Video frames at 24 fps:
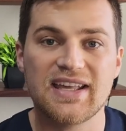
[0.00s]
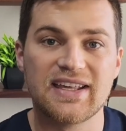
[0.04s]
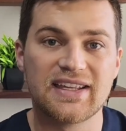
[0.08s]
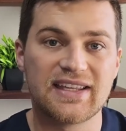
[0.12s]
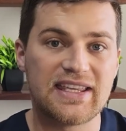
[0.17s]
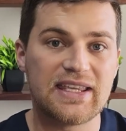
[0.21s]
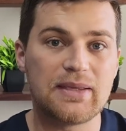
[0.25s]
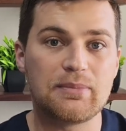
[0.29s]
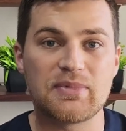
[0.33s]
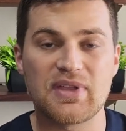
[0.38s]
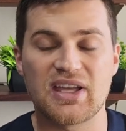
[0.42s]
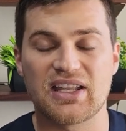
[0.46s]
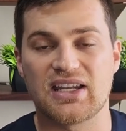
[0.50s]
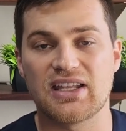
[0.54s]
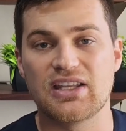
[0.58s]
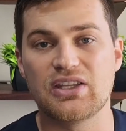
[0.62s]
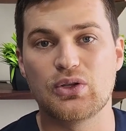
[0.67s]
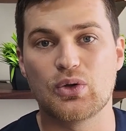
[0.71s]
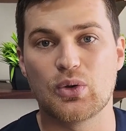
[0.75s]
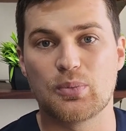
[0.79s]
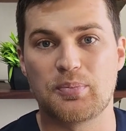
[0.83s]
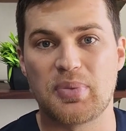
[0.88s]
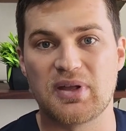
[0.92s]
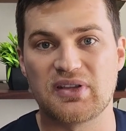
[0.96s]
Keep that in
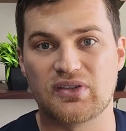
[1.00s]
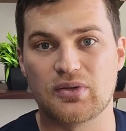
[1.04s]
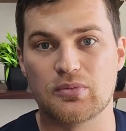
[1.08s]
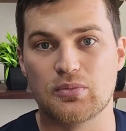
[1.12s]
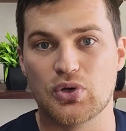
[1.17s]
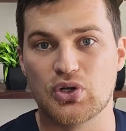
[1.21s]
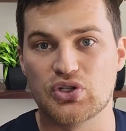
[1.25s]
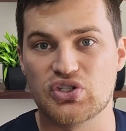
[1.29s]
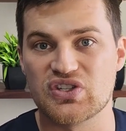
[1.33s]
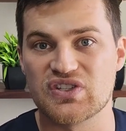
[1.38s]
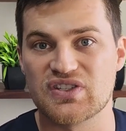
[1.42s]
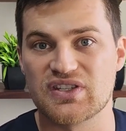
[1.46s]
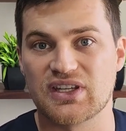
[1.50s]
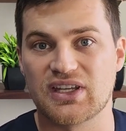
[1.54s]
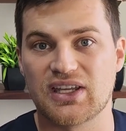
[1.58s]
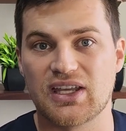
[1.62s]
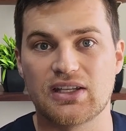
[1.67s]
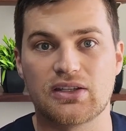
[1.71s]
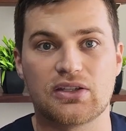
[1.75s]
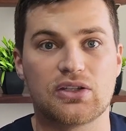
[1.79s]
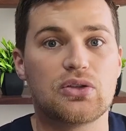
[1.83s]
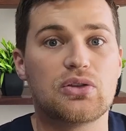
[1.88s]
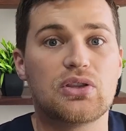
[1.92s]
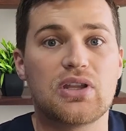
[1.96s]
your pet emergency
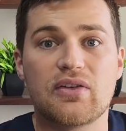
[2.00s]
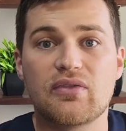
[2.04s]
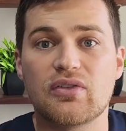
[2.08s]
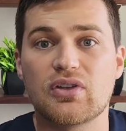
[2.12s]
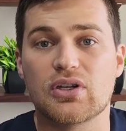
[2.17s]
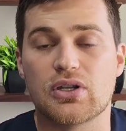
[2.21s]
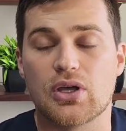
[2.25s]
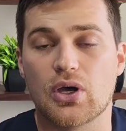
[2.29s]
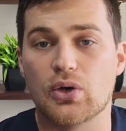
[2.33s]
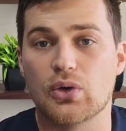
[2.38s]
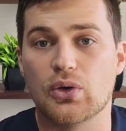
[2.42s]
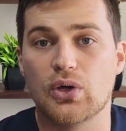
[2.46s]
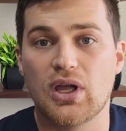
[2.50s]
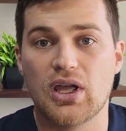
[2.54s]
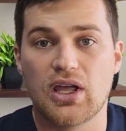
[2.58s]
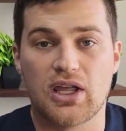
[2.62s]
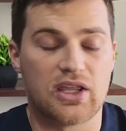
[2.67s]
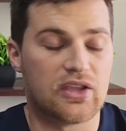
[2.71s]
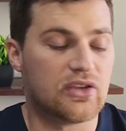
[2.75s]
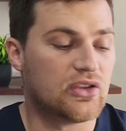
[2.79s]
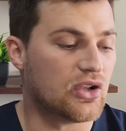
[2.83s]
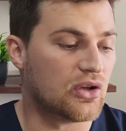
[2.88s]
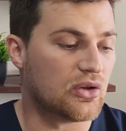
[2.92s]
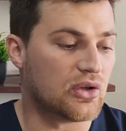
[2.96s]
kit. You never know,
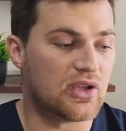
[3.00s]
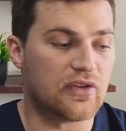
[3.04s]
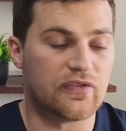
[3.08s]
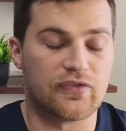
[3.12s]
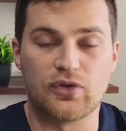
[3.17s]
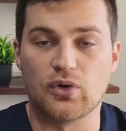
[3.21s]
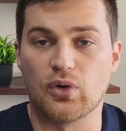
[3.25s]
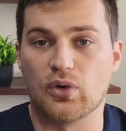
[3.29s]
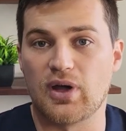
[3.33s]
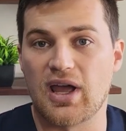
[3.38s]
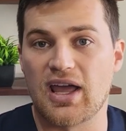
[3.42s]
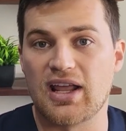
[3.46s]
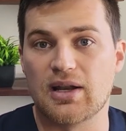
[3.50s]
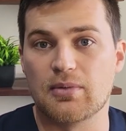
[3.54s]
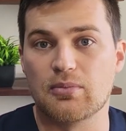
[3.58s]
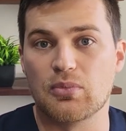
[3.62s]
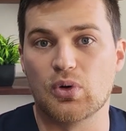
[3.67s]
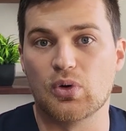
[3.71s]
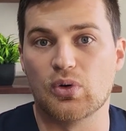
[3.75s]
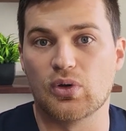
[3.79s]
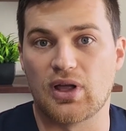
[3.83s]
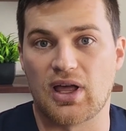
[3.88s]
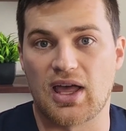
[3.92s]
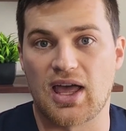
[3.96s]
if your
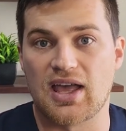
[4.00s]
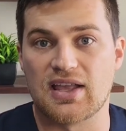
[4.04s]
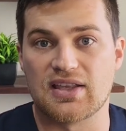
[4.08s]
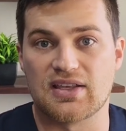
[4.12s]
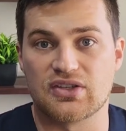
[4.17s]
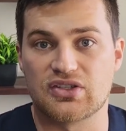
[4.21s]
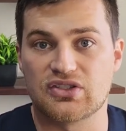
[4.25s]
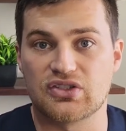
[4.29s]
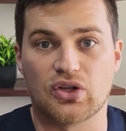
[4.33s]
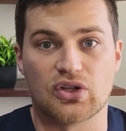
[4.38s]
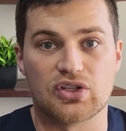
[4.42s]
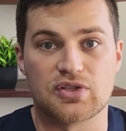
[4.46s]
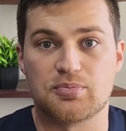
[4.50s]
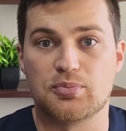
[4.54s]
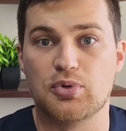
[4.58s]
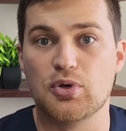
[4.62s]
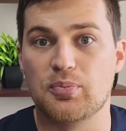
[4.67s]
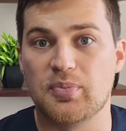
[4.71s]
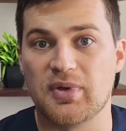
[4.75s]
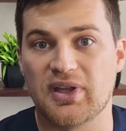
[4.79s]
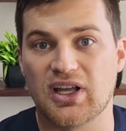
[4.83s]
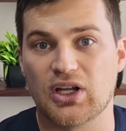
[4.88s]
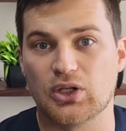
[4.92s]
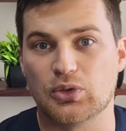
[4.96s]
animal starts
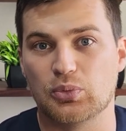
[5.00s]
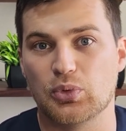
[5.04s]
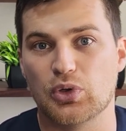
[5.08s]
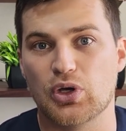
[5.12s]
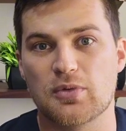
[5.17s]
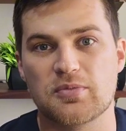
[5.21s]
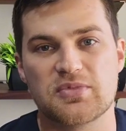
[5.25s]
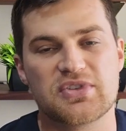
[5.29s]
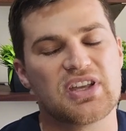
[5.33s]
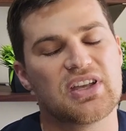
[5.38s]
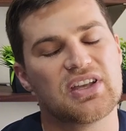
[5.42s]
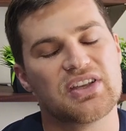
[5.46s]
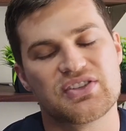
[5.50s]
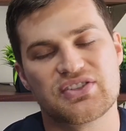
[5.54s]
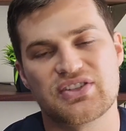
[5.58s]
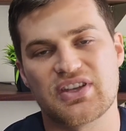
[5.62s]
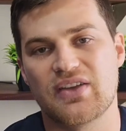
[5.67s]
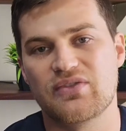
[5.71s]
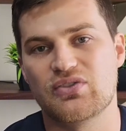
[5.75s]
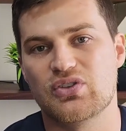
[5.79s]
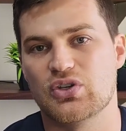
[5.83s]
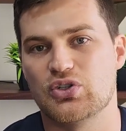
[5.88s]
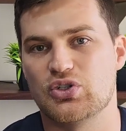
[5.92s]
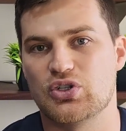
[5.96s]
pooping out worms.
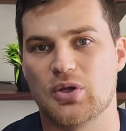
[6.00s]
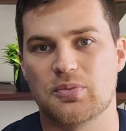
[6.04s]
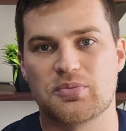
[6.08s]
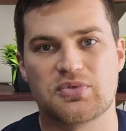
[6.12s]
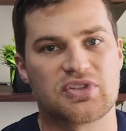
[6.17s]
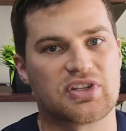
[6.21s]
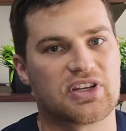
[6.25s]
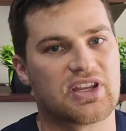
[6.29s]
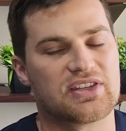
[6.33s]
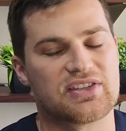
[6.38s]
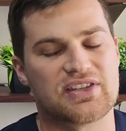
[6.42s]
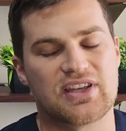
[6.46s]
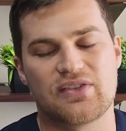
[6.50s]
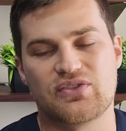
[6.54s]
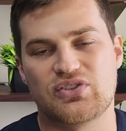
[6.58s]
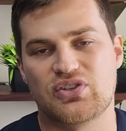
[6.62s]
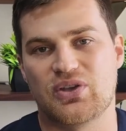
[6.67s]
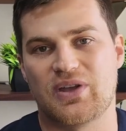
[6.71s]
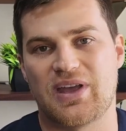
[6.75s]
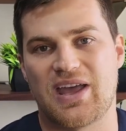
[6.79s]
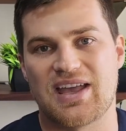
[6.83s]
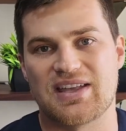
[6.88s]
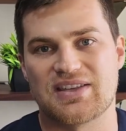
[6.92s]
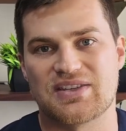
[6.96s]
Saves you trips, saves
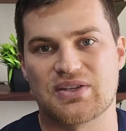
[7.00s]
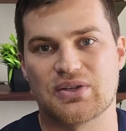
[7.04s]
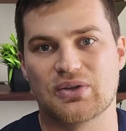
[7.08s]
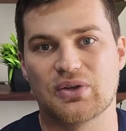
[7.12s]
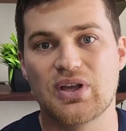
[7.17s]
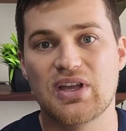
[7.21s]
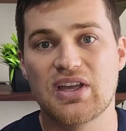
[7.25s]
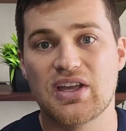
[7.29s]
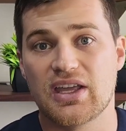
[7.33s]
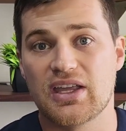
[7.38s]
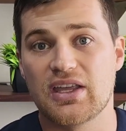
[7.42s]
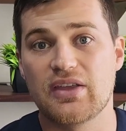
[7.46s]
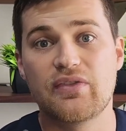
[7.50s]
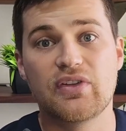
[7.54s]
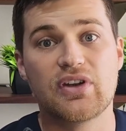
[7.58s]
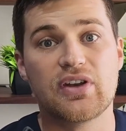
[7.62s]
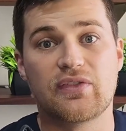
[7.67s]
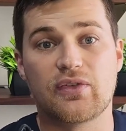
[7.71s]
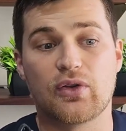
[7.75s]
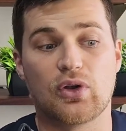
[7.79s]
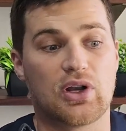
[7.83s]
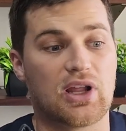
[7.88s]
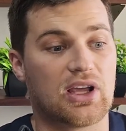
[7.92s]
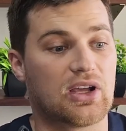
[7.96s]
you a hassle, even
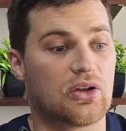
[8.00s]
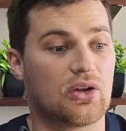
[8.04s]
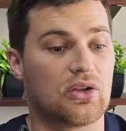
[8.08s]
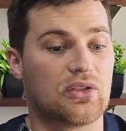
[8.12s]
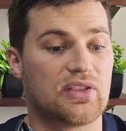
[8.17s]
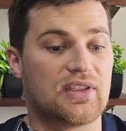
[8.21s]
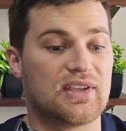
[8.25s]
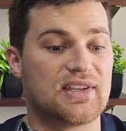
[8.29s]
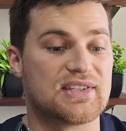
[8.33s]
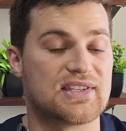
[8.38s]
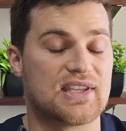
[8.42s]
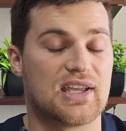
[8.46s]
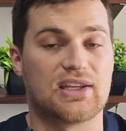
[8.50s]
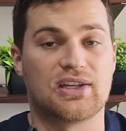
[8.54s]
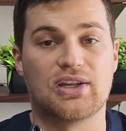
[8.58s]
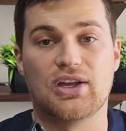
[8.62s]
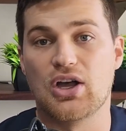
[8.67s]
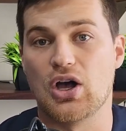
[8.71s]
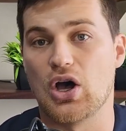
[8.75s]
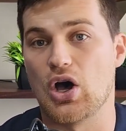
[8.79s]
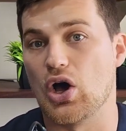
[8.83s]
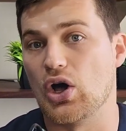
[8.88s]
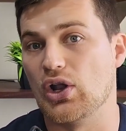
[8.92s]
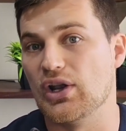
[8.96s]
if you're on things like
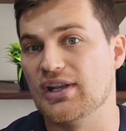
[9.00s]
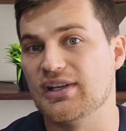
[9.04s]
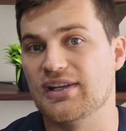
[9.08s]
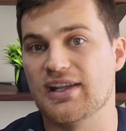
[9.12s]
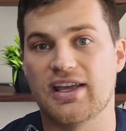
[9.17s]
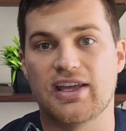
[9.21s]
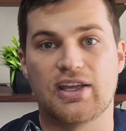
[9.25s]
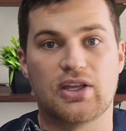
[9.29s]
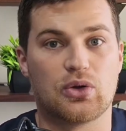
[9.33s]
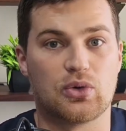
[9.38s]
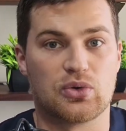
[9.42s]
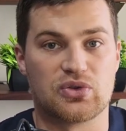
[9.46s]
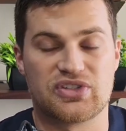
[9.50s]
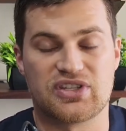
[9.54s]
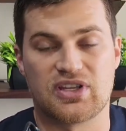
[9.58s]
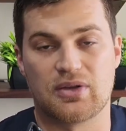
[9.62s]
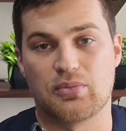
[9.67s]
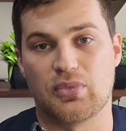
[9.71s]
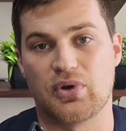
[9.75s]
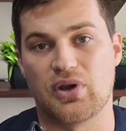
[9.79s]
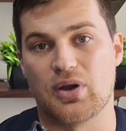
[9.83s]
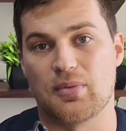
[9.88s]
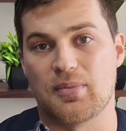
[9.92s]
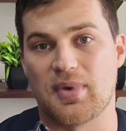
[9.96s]
holiday or
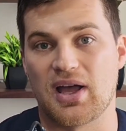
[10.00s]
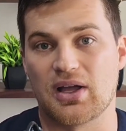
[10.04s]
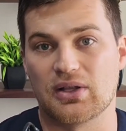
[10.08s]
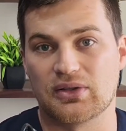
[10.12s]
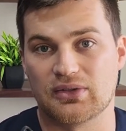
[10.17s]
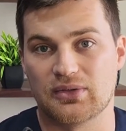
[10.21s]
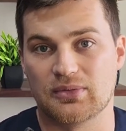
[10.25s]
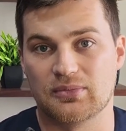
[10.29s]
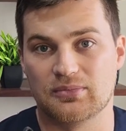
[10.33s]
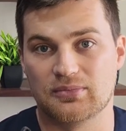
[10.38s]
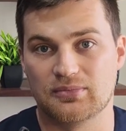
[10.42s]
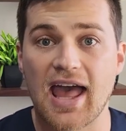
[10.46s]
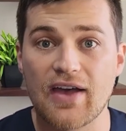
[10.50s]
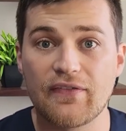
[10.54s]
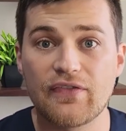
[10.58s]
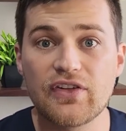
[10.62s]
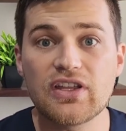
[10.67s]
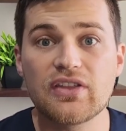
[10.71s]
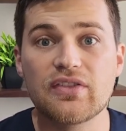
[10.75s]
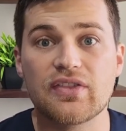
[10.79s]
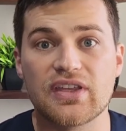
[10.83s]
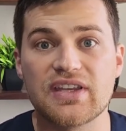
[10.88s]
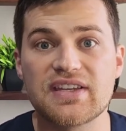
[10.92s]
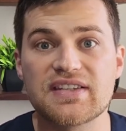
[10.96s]
somewhere about.
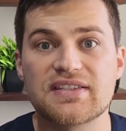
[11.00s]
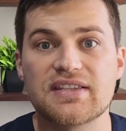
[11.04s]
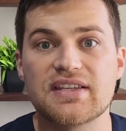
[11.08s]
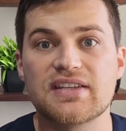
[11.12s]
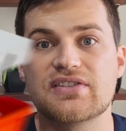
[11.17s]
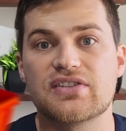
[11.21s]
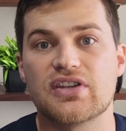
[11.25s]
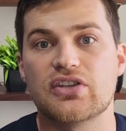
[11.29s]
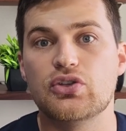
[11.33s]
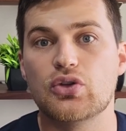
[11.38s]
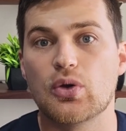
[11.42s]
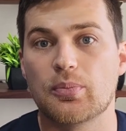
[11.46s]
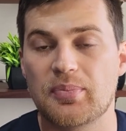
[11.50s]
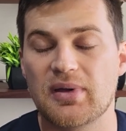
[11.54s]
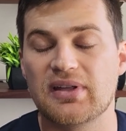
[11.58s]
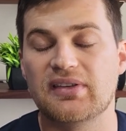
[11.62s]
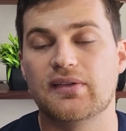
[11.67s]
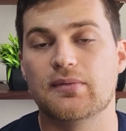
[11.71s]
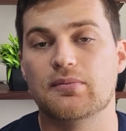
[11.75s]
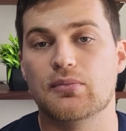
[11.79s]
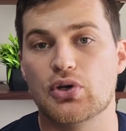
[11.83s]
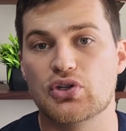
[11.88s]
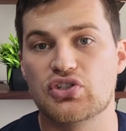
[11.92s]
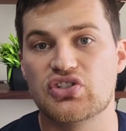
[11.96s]
Having these things in your
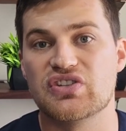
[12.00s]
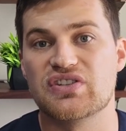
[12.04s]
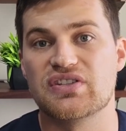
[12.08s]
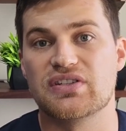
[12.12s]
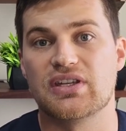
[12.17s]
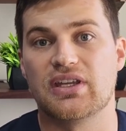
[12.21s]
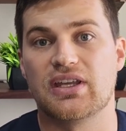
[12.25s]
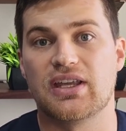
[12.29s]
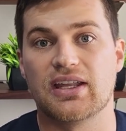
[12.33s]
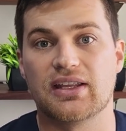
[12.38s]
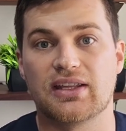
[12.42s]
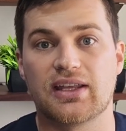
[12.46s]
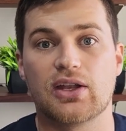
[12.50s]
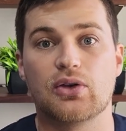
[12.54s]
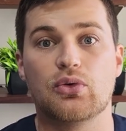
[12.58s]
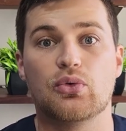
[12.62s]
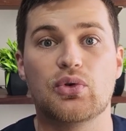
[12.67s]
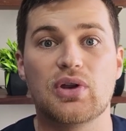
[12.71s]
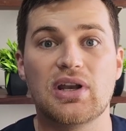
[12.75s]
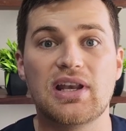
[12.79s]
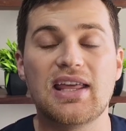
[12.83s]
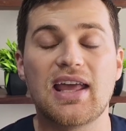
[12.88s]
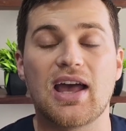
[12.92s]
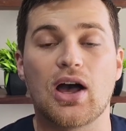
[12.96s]
pet emergency kit can
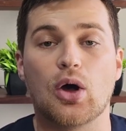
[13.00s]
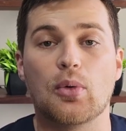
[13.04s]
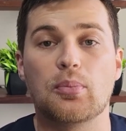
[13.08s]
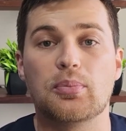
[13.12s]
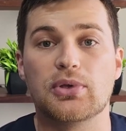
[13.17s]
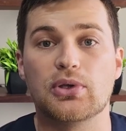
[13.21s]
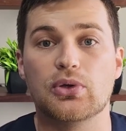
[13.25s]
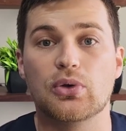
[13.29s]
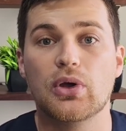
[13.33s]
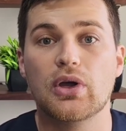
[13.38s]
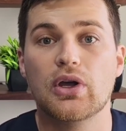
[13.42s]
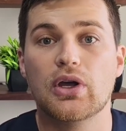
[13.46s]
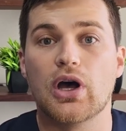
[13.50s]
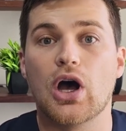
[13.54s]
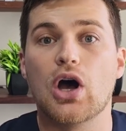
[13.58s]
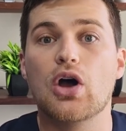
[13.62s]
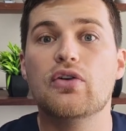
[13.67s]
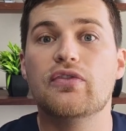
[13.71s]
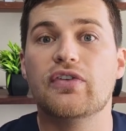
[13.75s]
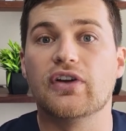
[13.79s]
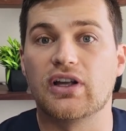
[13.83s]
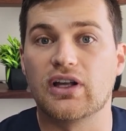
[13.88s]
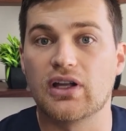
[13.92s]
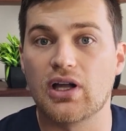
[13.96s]
really help you
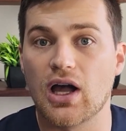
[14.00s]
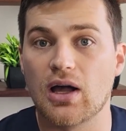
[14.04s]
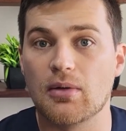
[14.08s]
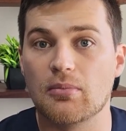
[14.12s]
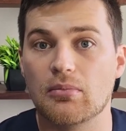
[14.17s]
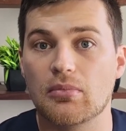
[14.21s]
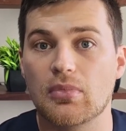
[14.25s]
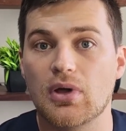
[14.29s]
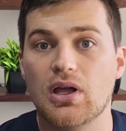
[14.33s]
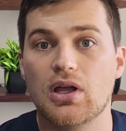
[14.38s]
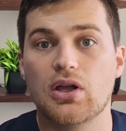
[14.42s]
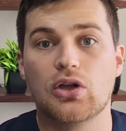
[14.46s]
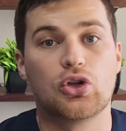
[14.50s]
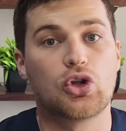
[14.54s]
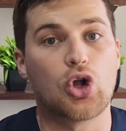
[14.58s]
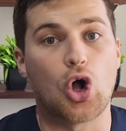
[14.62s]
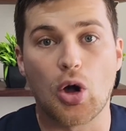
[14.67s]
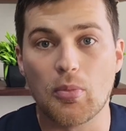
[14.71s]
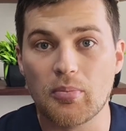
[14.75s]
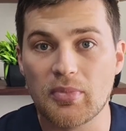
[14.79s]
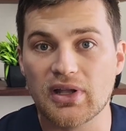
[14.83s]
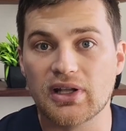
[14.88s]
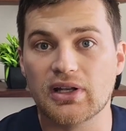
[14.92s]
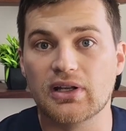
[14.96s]
overcome
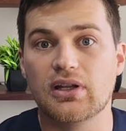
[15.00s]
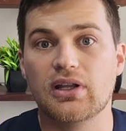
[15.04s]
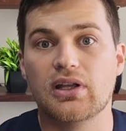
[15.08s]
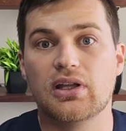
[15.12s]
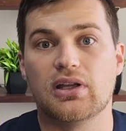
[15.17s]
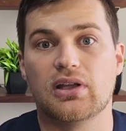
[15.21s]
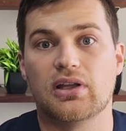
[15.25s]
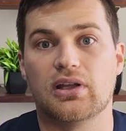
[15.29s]
common